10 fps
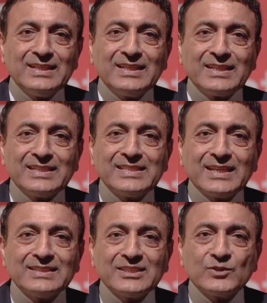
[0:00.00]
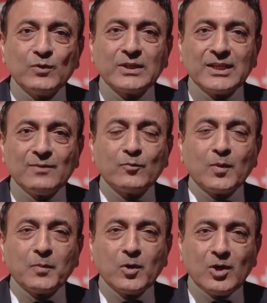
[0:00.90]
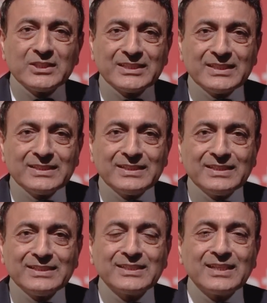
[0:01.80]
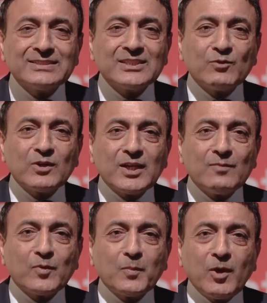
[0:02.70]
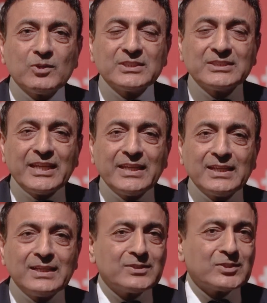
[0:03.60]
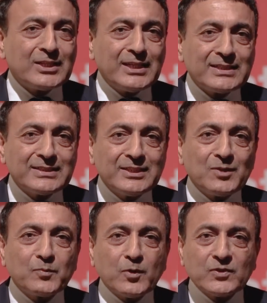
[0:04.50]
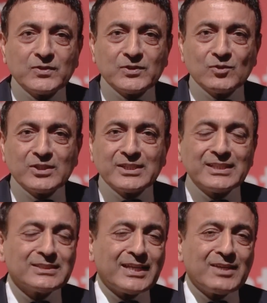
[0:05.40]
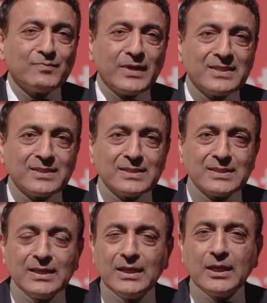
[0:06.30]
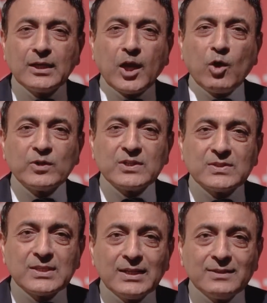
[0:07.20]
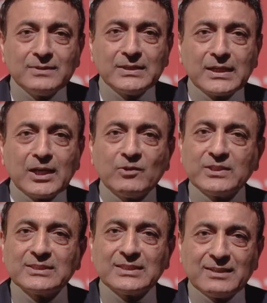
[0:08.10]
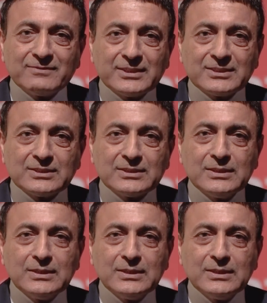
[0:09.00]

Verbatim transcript: And intelligence will come from content, intelligence will come from how the data is collected and processed on a real-time basis, how it is delivered and how it is leveraged.